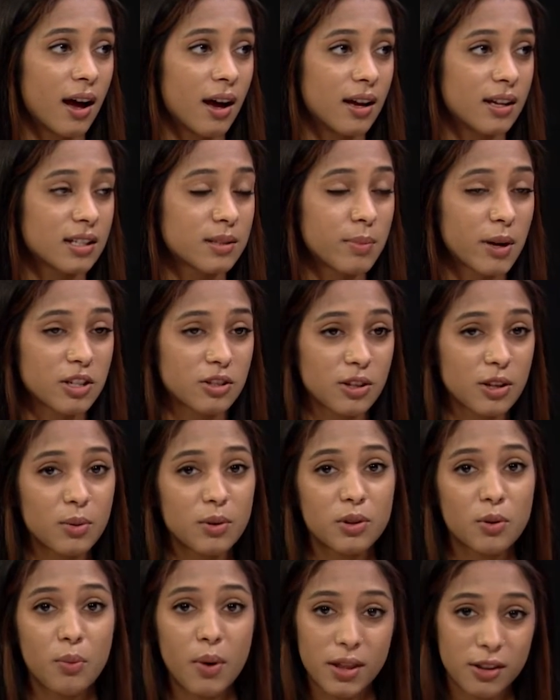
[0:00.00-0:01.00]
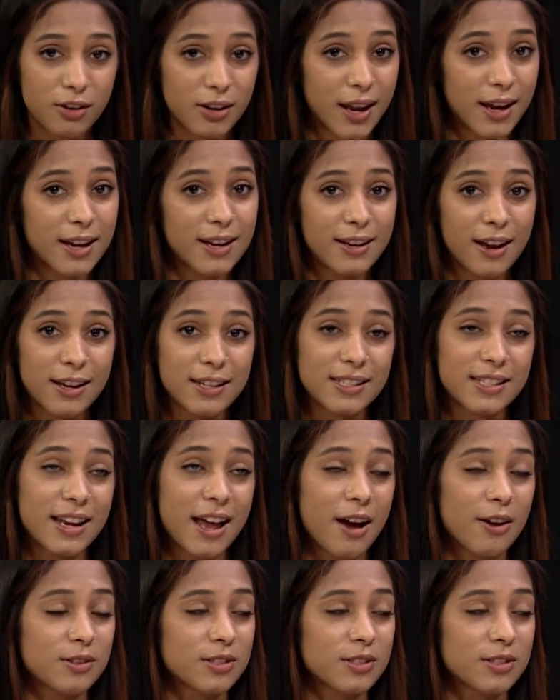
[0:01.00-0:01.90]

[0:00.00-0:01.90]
Especially with the weather getting nice now,